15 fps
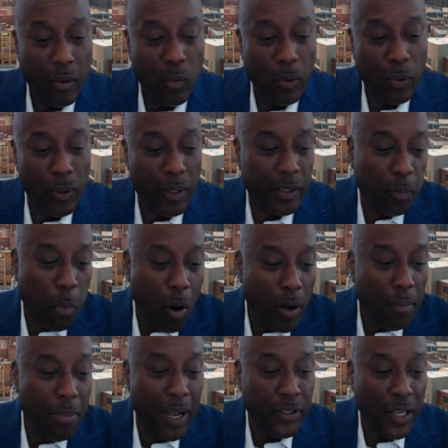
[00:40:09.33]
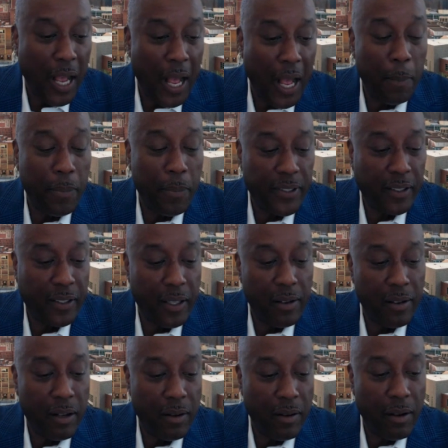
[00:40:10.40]
it's part of my job
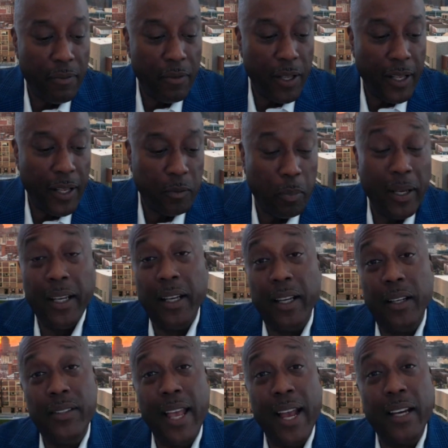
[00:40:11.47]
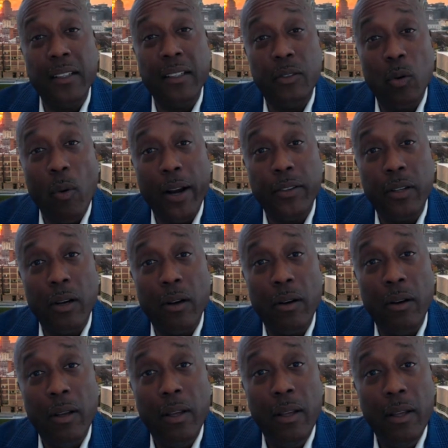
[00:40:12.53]
as being executive director,
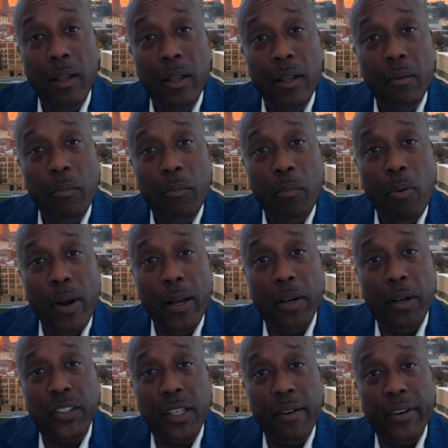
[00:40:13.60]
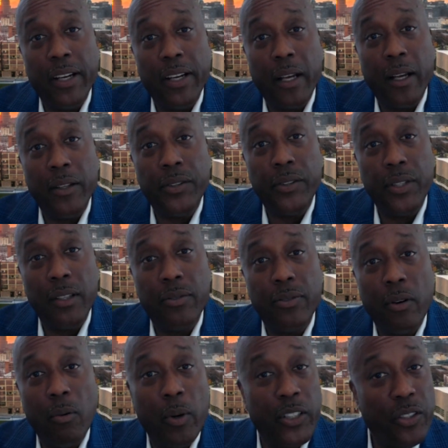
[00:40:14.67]
pretty much giving a sense
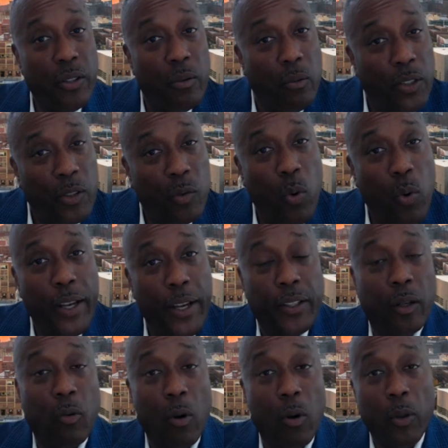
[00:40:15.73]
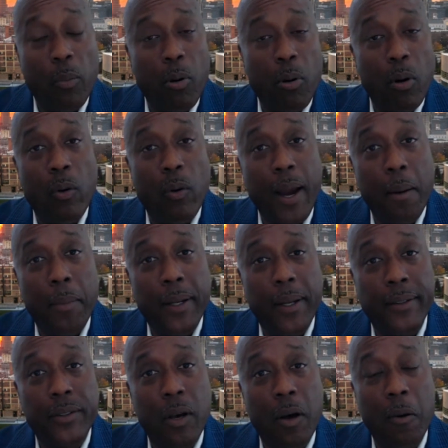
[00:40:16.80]
for which way to grow the program. And
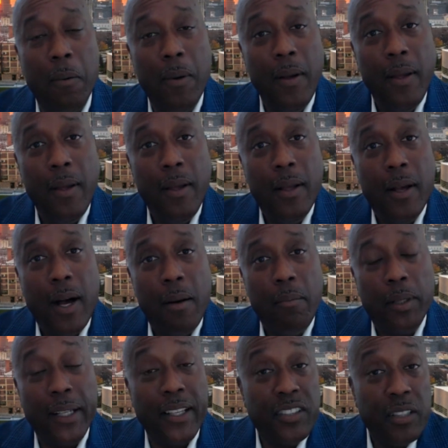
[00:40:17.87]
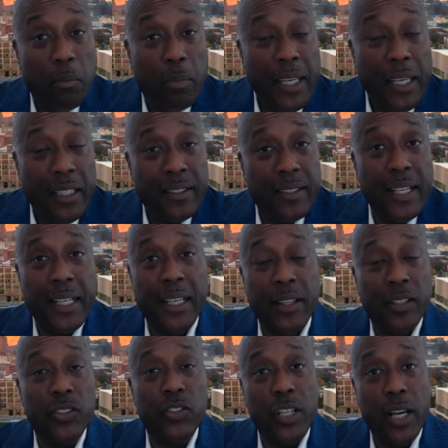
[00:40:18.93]
so I'm blessed to be sitting in
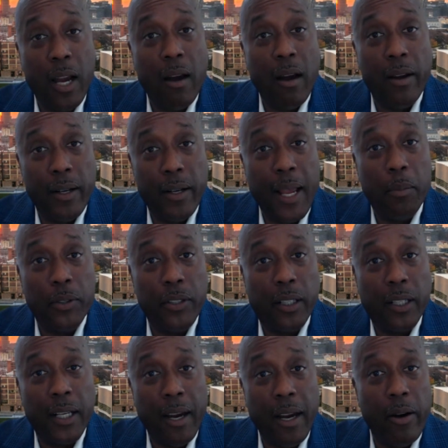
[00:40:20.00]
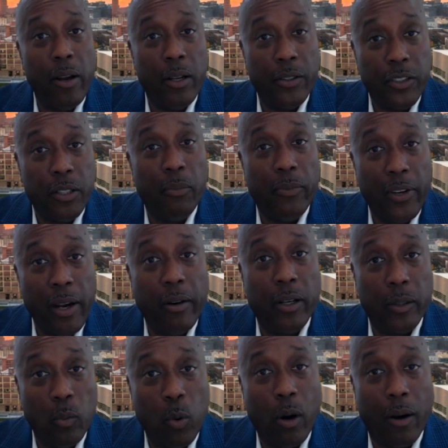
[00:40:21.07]
this chair and able to carry on some very good
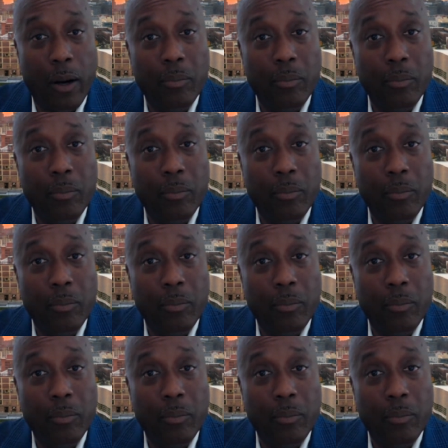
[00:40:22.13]
work.